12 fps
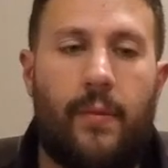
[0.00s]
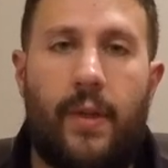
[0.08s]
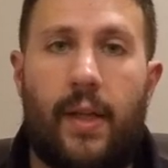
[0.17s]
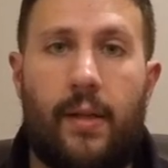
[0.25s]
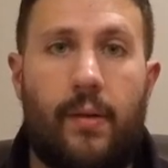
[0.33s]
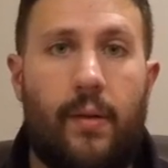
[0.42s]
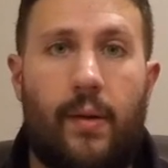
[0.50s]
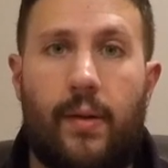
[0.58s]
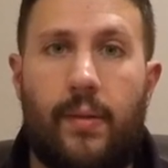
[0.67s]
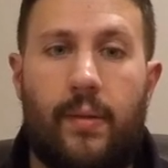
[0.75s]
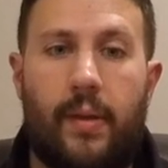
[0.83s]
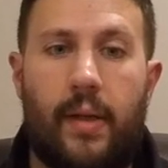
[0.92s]
Thank you to all
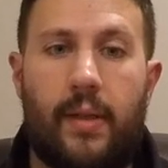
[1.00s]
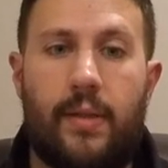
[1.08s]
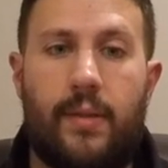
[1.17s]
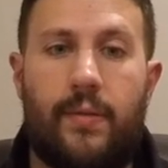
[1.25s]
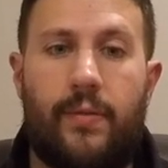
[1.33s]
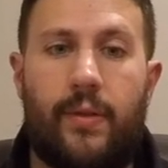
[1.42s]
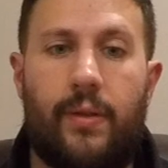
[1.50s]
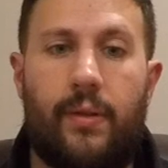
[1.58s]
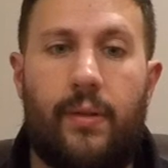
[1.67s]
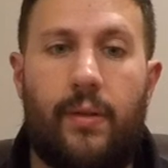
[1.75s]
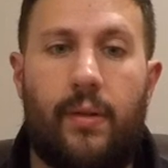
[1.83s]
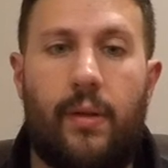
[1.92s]
you guys
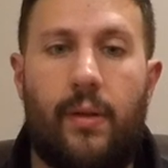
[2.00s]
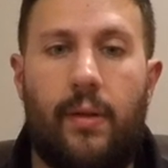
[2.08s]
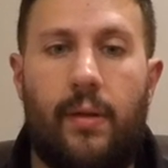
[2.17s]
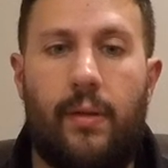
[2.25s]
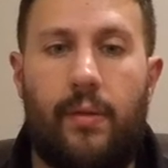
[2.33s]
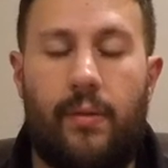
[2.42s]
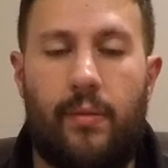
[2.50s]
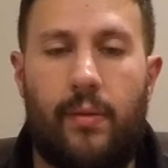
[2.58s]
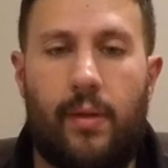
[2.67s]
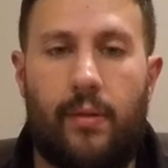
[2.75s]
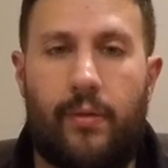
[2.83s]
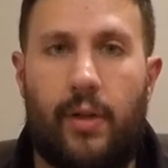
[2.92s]
for
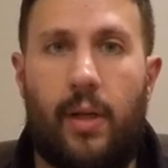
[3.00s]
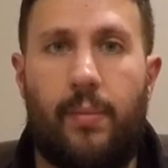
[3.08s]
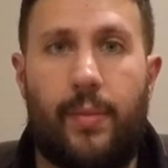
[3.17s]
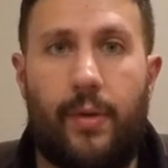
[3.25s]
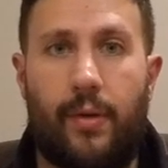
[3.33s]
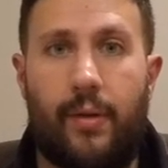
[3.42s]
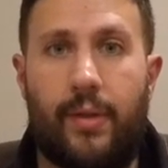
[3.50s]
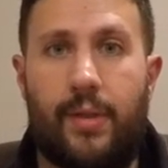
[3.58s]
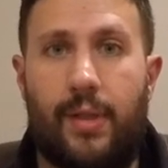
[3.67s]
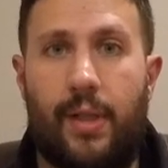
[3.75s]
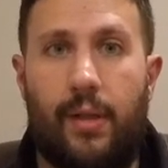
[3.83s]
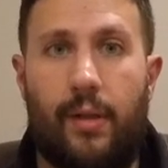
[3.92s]
for helping grow this
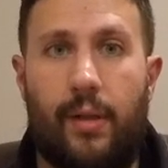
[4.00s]
channel.